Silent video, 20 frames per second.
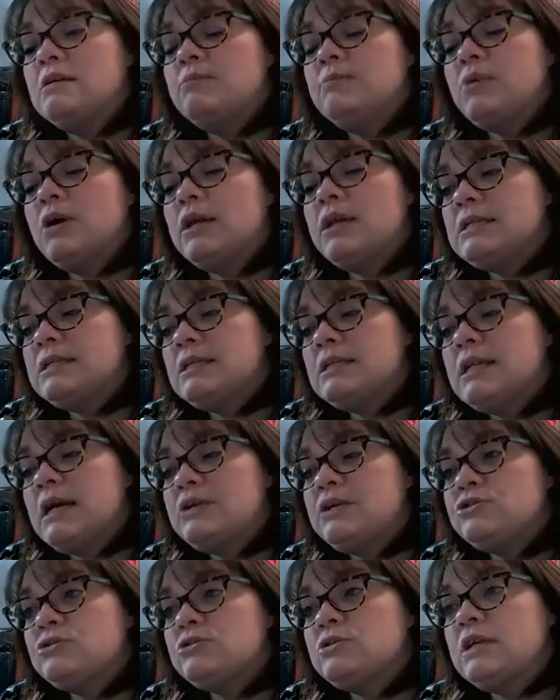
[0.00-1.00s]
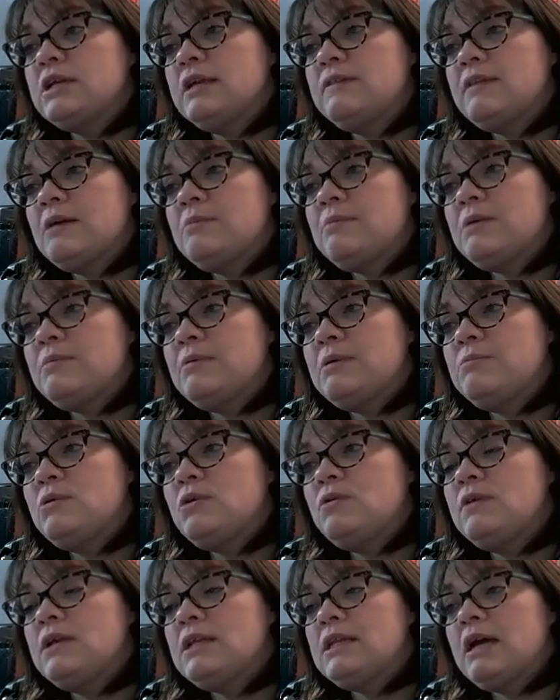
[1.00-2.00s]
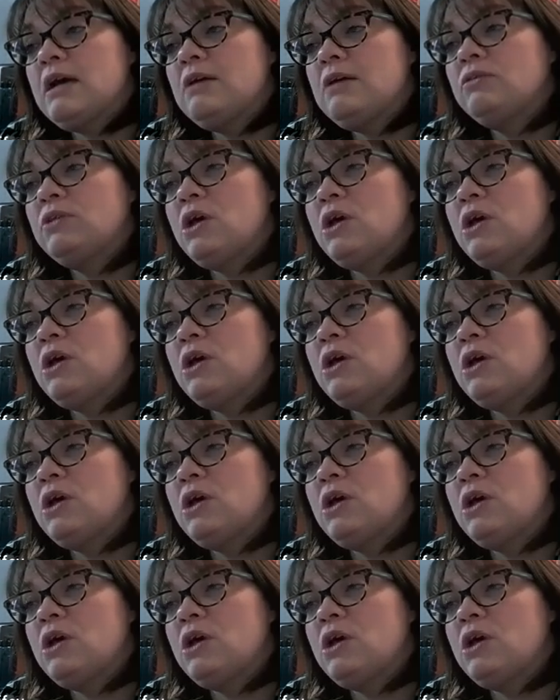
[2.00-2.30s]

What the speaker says: body to naturally get that baby moving down